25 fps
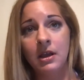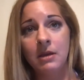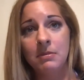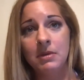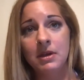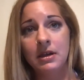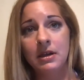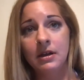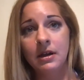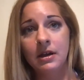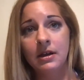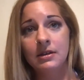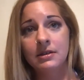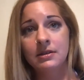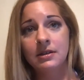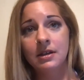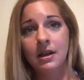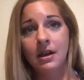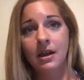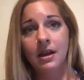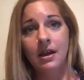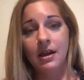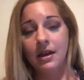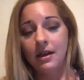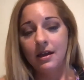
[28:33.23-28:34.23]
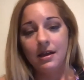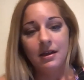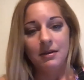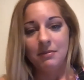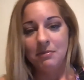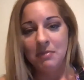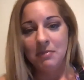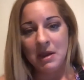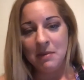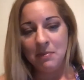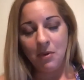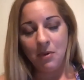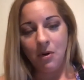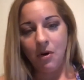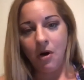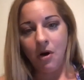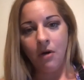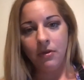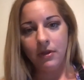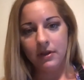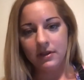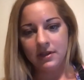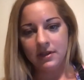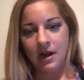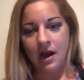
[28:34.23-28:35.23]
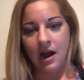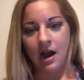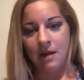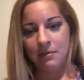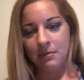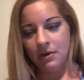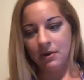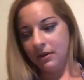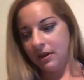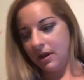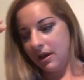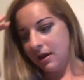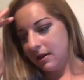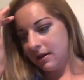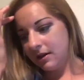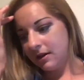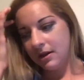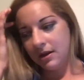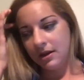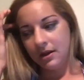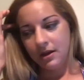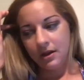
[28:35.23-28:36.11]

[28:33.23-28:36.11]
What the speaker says: because people all the time are like,